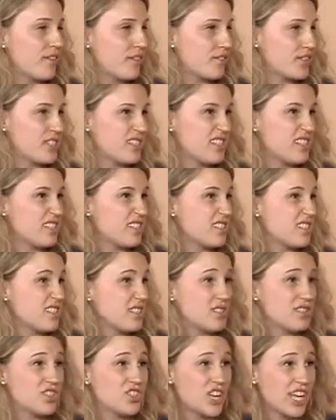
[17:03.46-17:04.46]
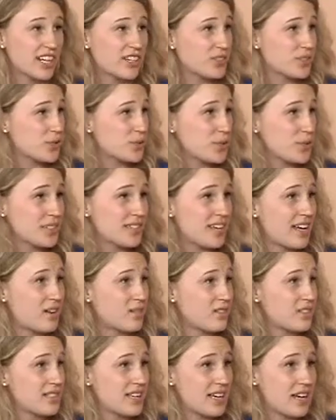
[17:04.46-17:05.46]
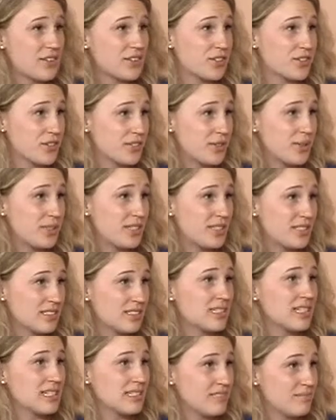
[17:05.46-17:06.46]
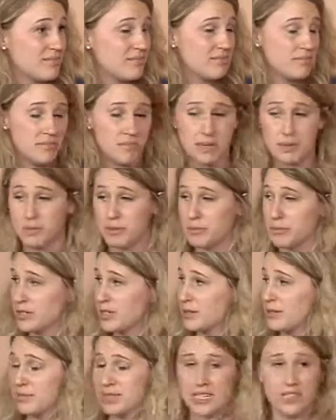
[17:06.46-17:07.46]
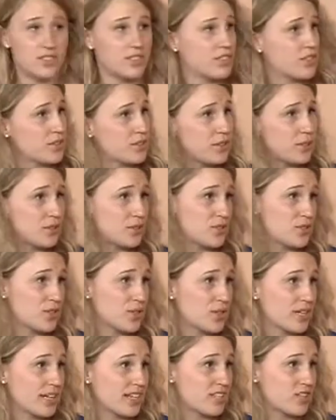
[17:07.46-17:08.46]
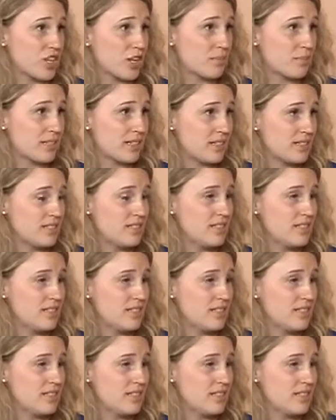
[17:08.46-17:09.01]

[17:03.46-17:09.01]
every season, check your tools out, see how they're doing, and maybe bring them down to your local store to get sharpened.